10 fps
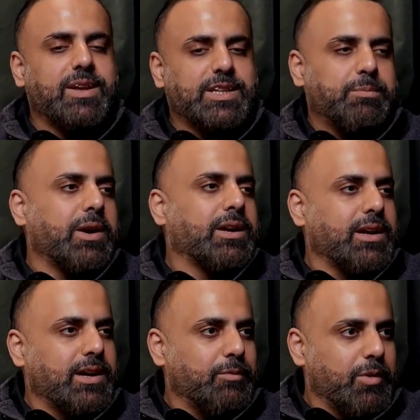
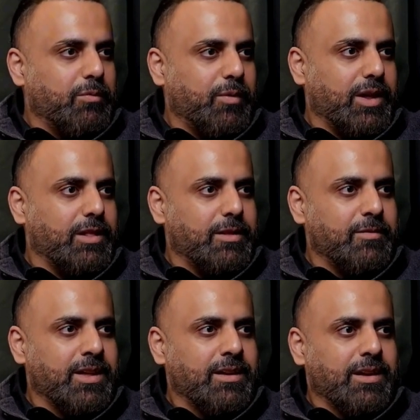expecting it will fail,